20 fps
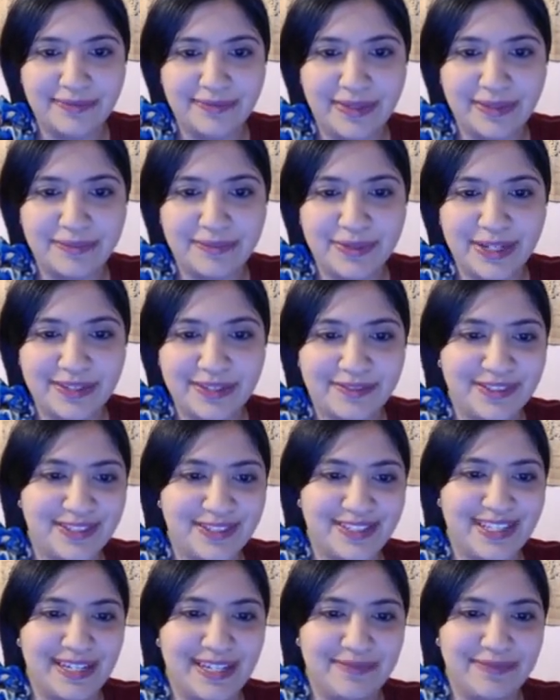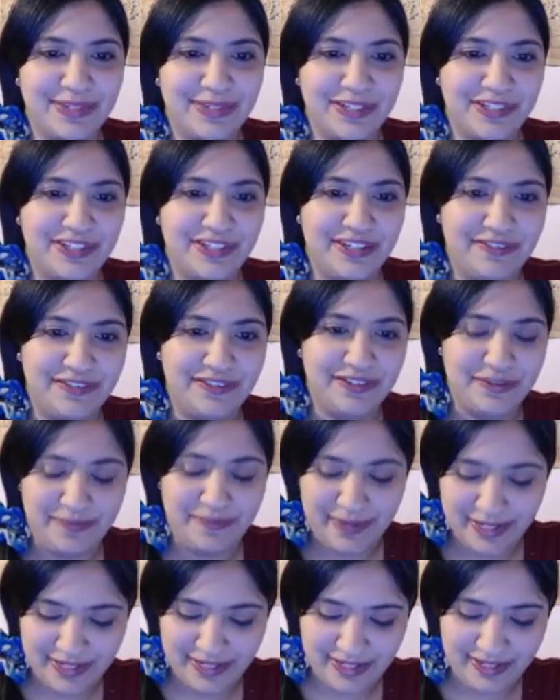My brain feels like mush after
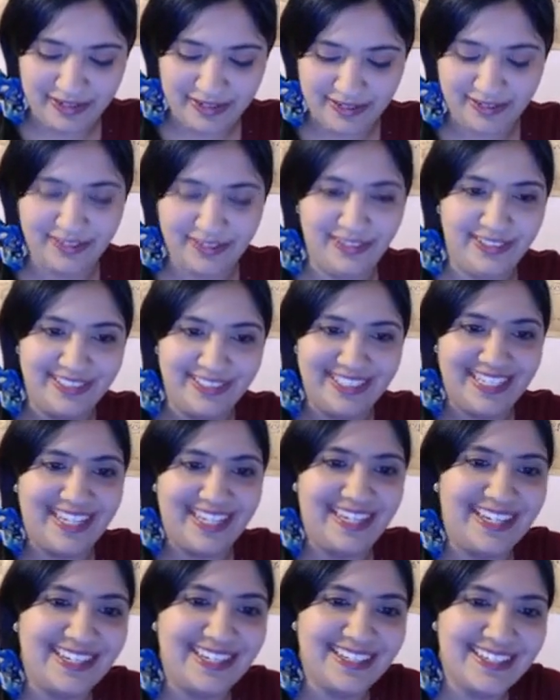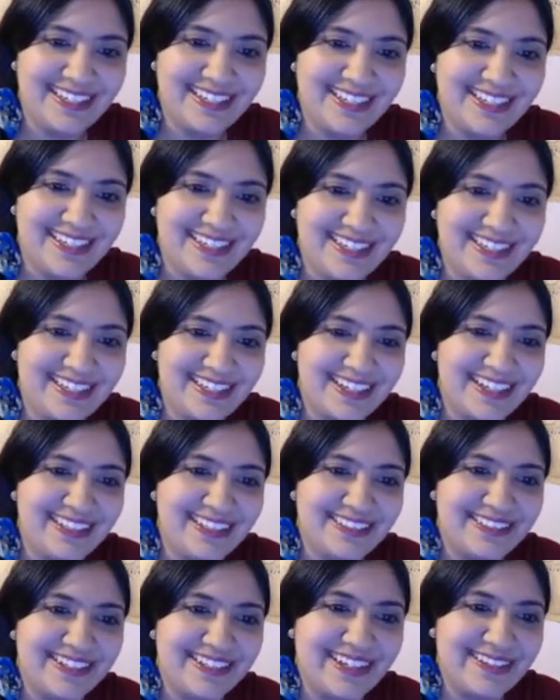spending all day
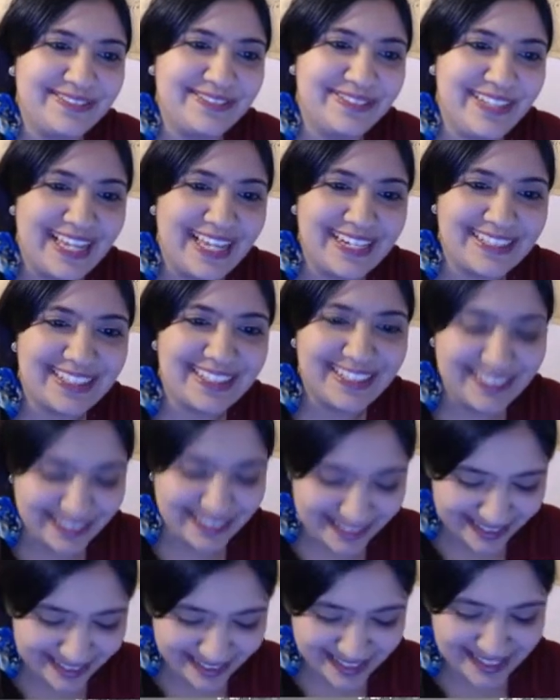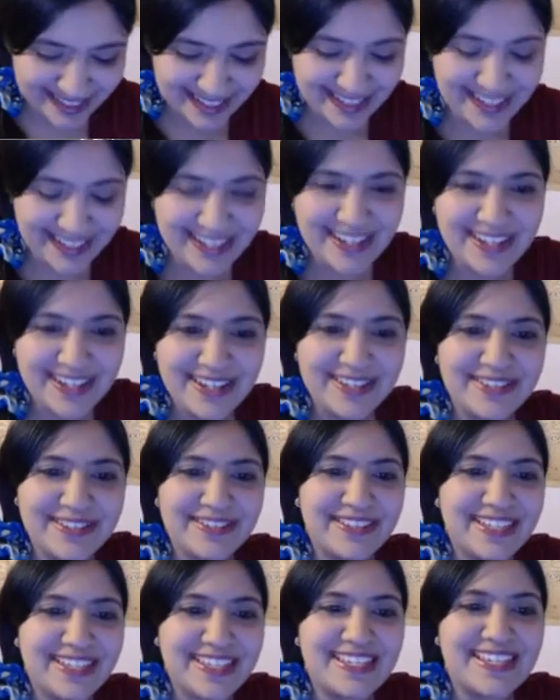coloring in flat colors. So
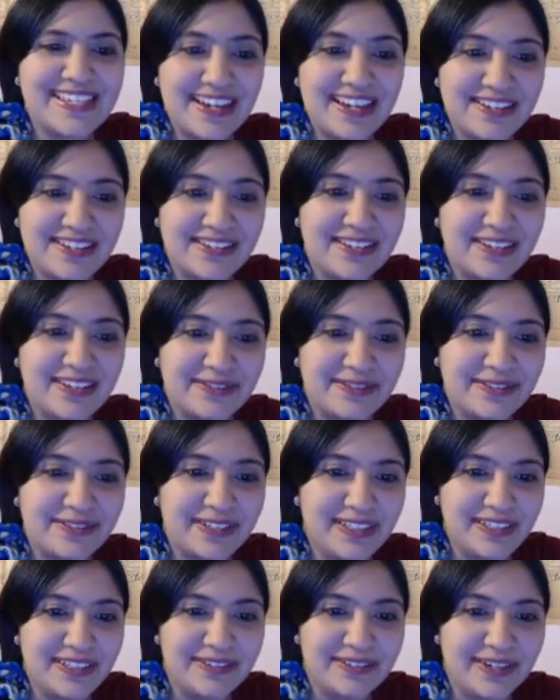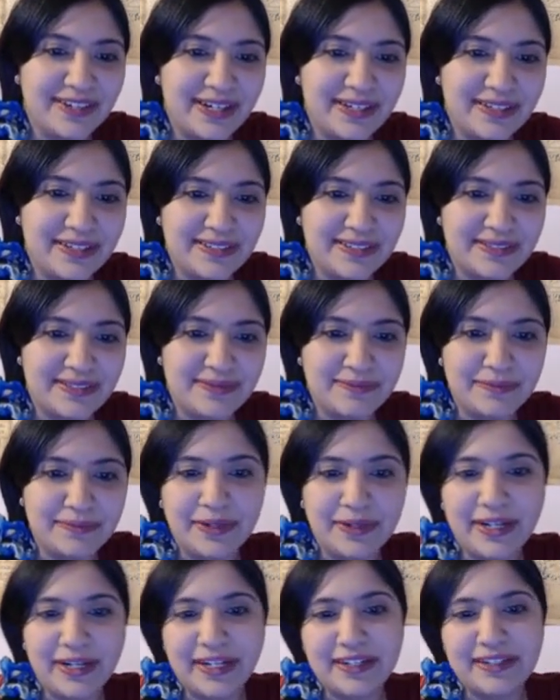this is actually a really great
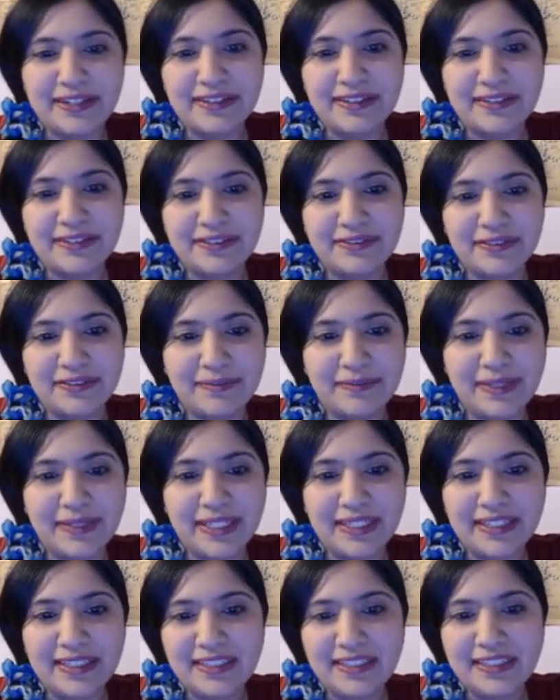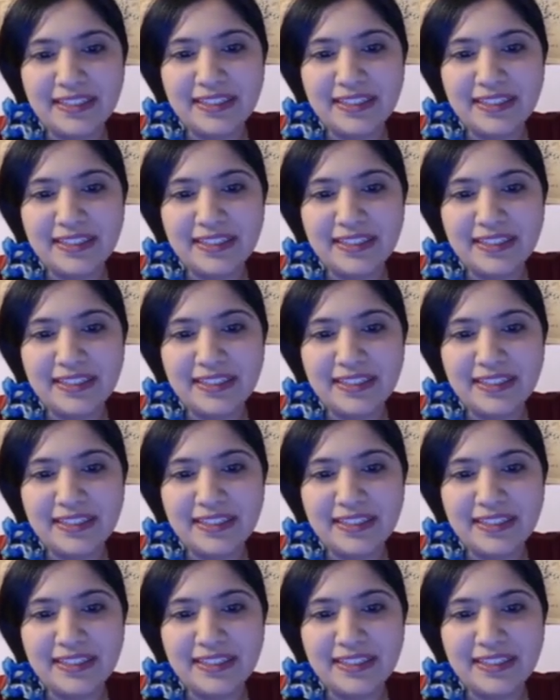break for me.